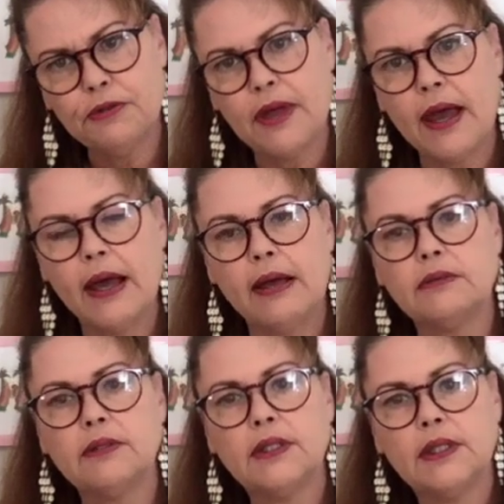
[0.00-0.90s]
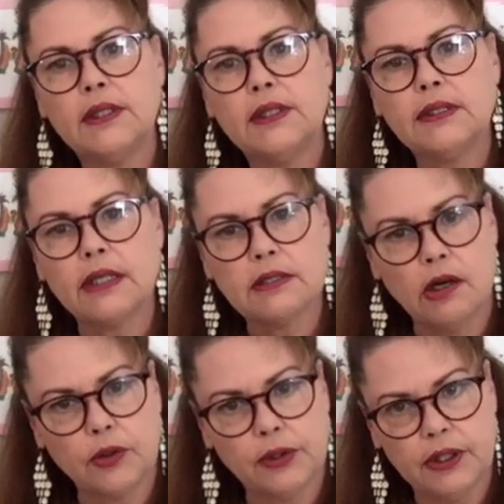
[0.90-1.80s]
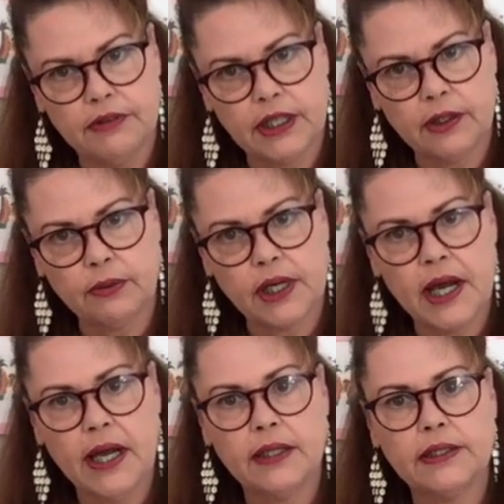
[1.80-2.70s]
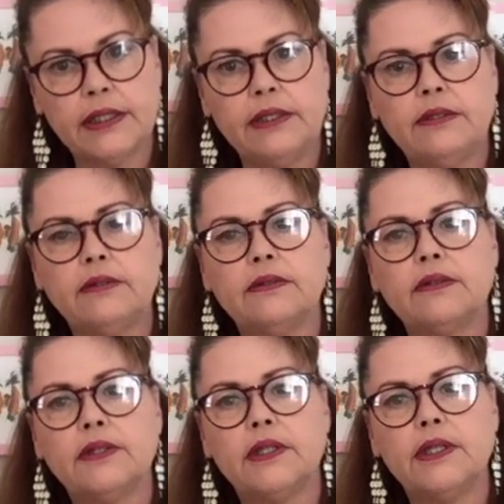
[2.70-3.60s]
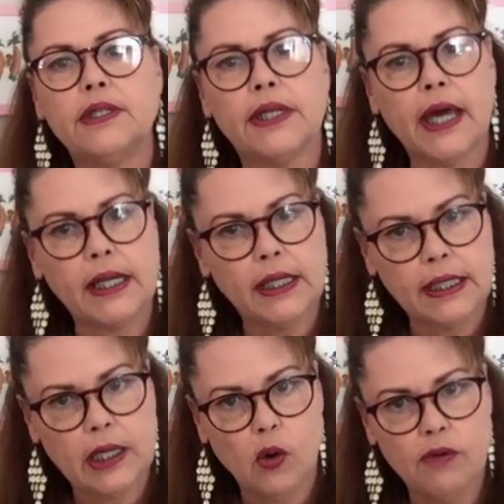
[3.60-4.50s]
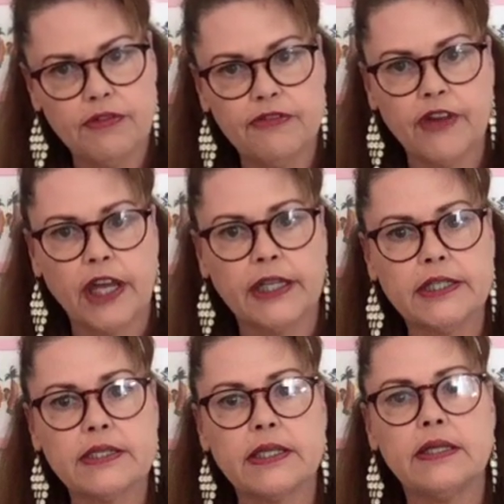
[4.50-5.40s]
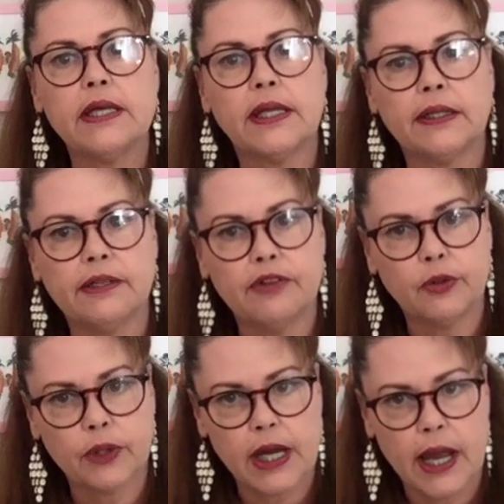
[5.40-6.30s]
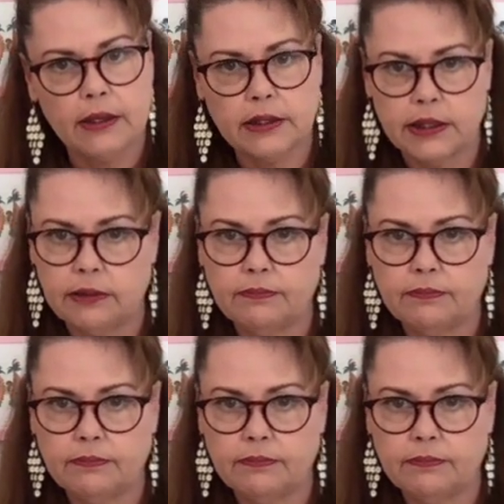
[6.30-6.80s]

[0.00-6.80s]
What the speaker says: that, that's called living in reality. You got to let go of the fantasy and live in reality.